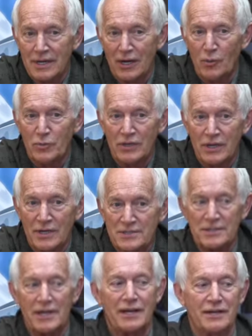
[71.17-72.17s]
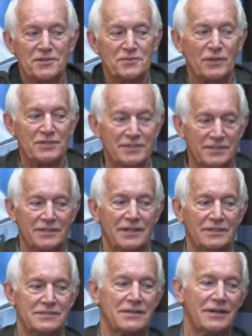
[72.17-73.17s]
I hope you guys like it as much as
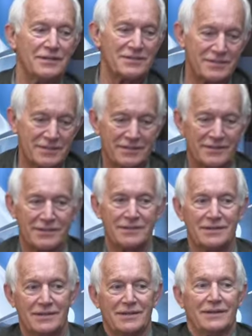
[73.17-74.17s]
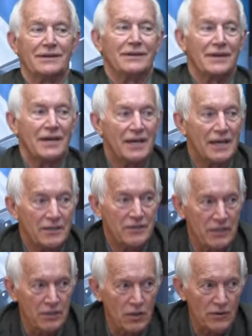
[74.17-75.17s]
as. as
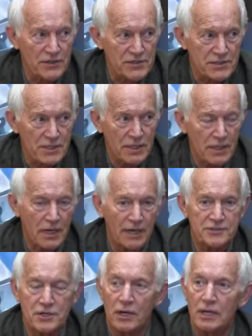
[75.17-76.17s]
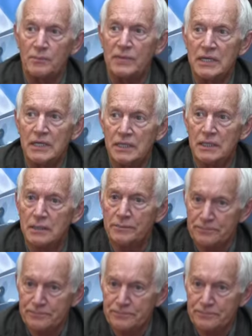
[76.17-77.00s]
you know this uh, guy Charlie Bean.